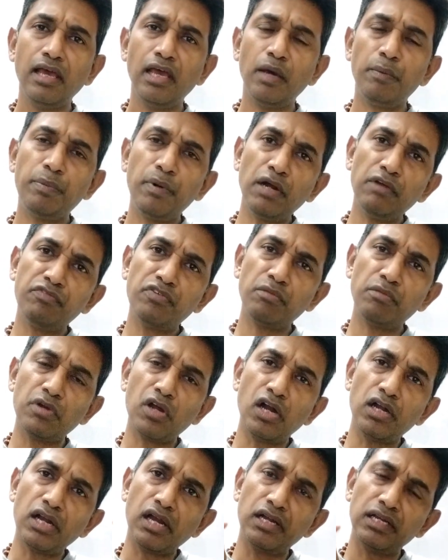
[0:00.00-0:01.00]
Apart
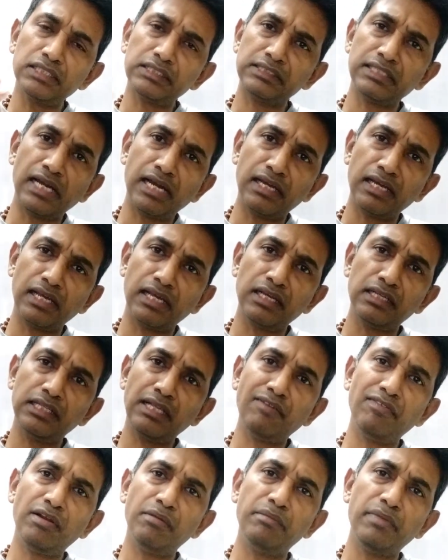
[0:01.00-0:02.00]
not understanding,
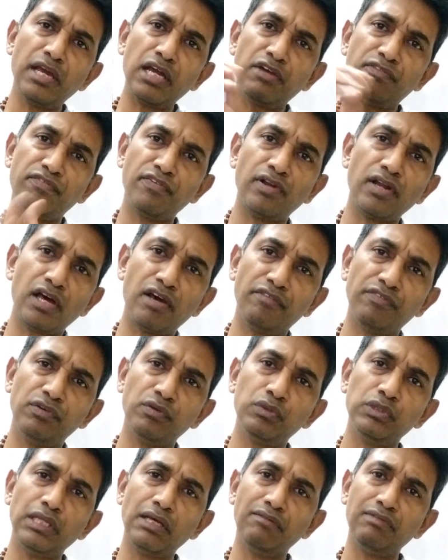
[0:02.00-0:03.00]
they will make fun of
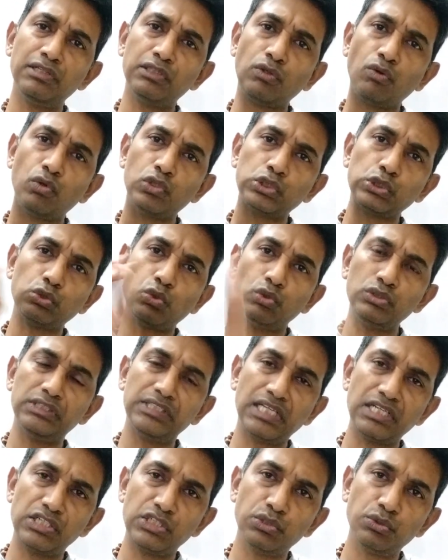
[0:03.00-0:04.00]
you, they will throw
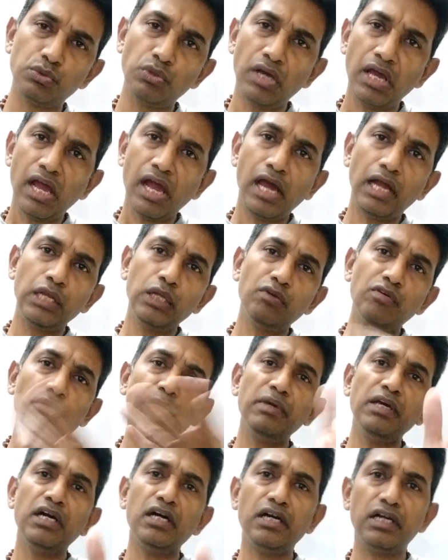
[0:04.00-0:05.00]
stones at you, and you will
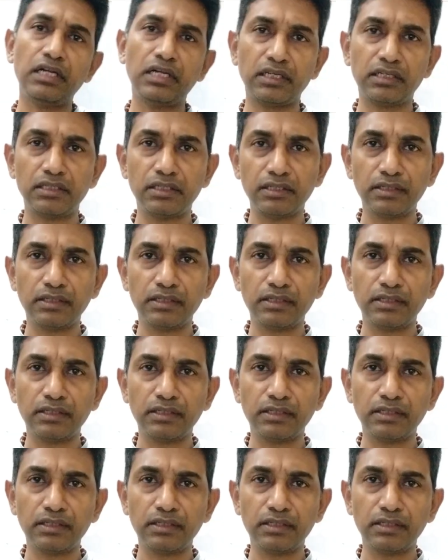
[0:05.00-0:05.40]
be hurt.